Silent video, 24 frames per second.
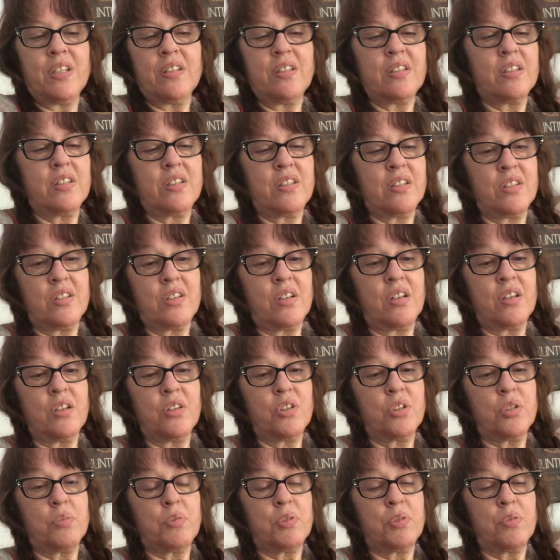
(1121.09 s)
This is not
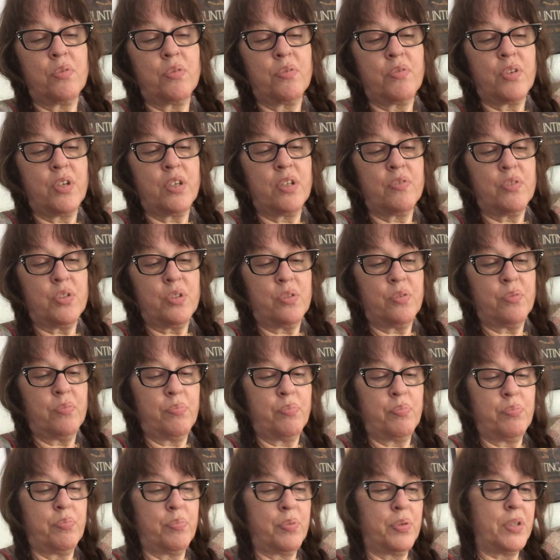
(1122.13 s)
Egyptian revival,
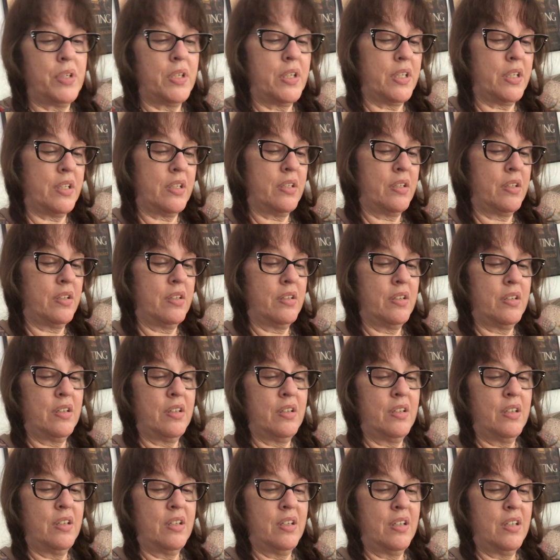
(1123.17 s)
but
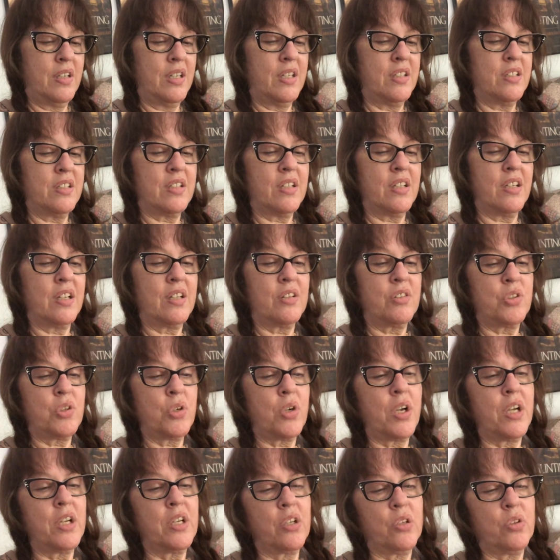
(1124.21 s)
it's like
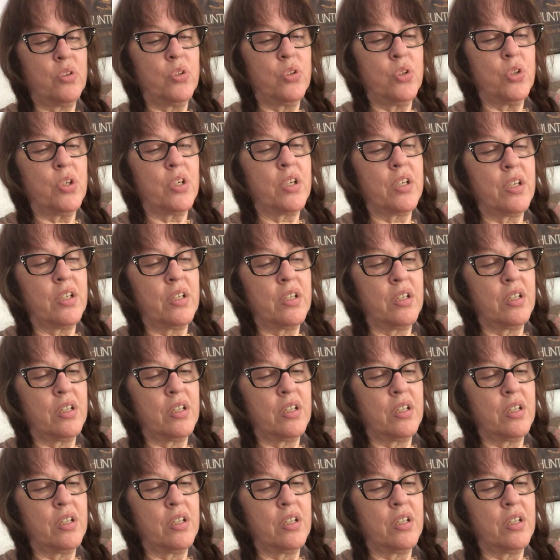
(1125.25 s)
trying to look.